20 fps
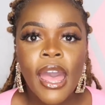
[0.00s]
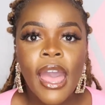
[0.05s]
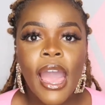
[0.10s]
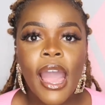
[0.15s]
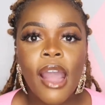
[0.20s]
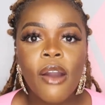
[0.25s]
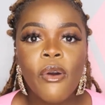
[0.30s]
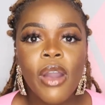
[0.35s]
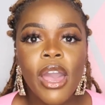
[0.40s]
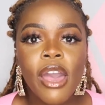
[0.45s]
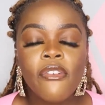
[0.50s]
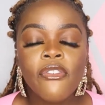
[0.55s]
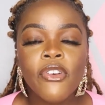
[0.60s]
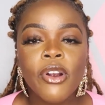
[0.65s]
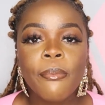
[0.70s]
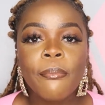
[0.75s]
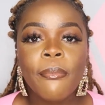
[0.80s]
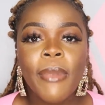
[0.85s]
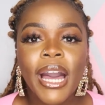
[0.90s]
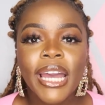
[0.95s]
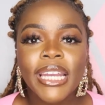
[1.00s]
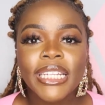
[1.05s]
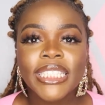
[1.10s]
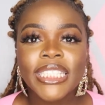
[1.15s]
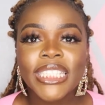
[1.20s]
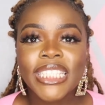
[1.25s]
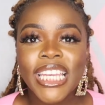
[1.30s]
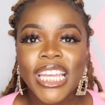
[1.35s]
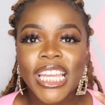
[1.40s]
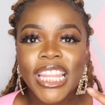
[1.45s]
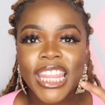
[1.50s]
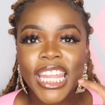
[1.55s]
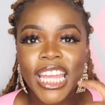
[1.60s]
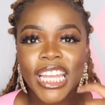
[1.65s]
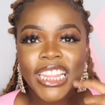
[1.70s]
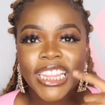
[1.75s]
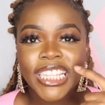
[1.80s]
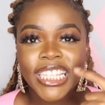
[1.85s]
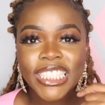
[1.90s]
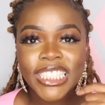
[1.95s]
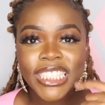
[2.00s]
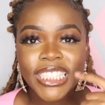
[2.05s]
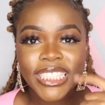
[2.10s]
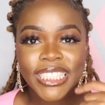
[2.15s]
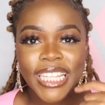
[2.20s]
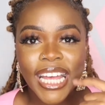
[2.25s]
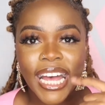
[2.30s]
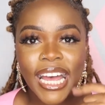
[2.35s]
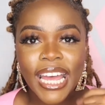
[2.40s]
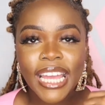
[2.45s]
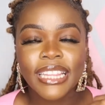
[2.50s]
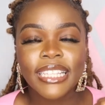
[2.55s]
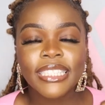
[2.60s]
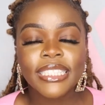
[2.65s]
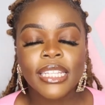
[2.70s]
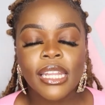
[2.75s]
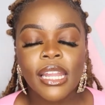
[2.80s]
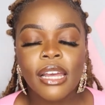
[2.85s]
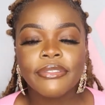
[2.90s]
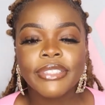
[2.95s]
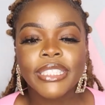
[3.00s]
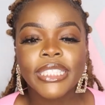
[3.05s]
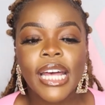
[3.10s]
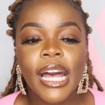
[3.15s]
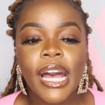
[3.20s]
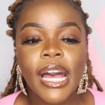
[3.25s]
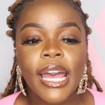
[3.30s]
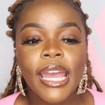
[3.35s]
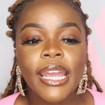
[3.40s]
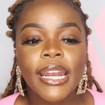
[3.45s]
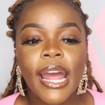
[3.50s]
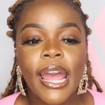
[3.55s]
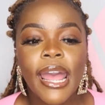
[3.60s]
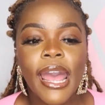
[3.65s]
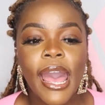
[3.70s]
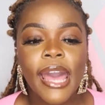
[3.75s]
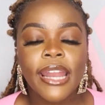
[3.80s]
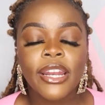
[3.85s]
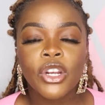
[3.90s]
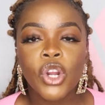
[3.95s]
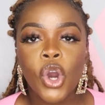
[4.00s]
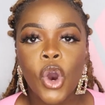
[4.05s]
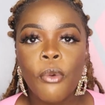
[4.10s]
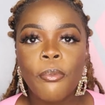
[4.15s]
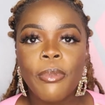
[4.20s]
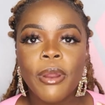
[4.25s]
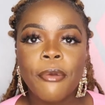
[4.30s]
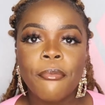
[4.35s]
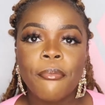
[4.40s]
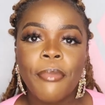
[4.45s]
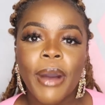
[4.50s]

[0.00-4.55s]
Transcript: However, my teeth, like this side, this left side, I had an open